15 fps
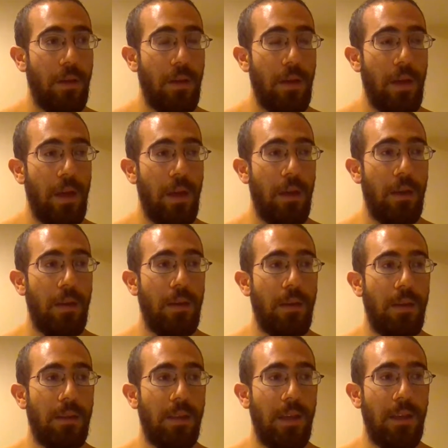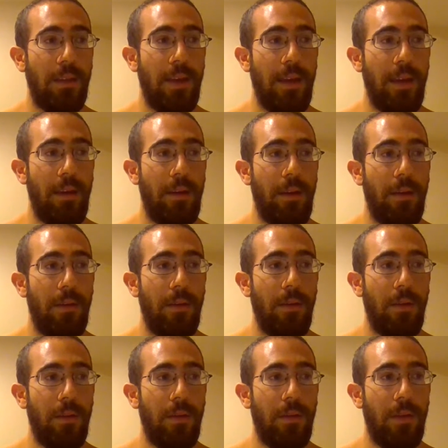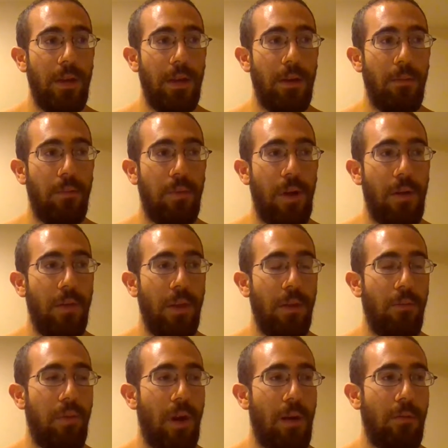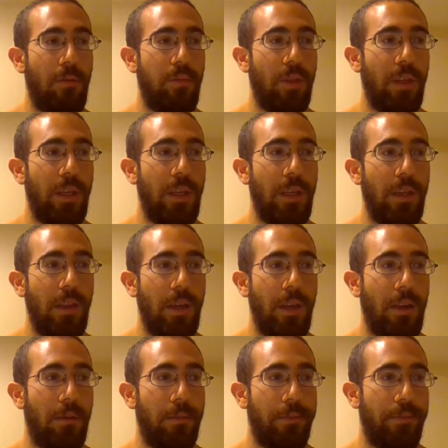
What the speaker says: and it's like they'd probably like